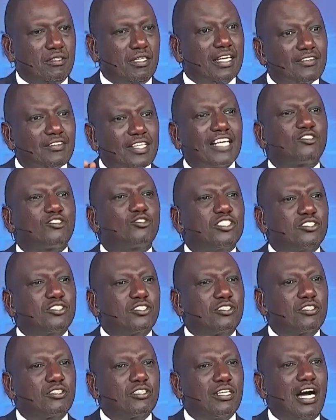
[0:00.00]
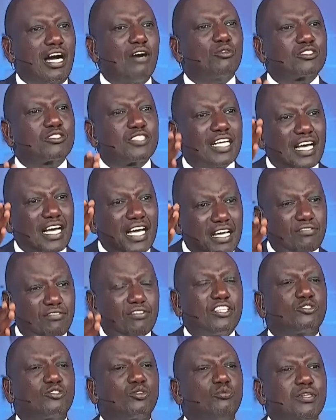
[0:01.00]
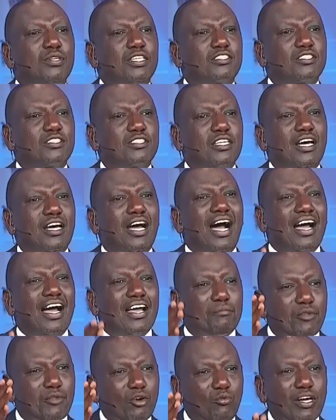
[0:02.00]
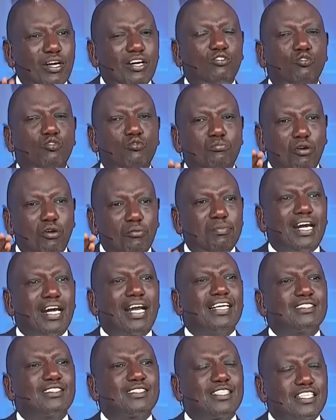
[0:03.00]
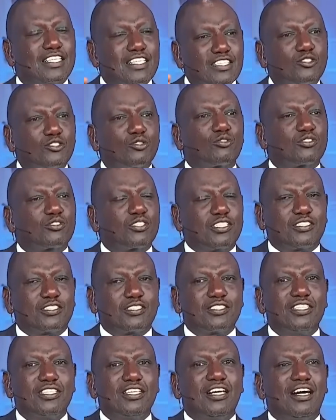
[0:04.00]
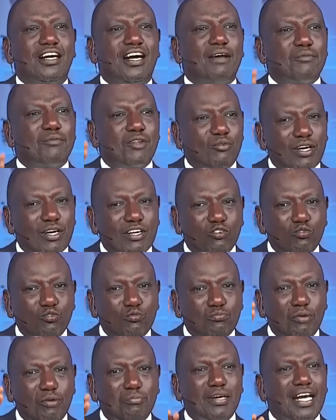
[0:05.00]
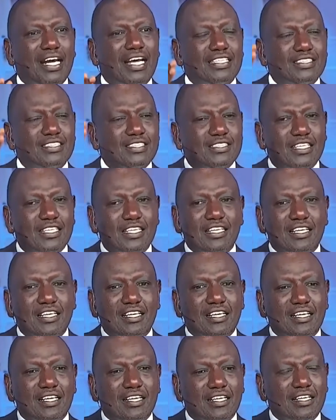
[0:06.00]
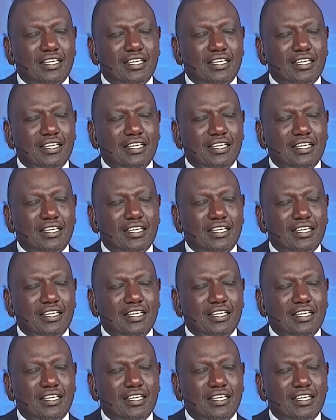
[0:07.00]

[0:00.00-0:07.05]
in that region. I was there every two weeks. I am the one who mobilized the resources. I am the one who mobilized uh,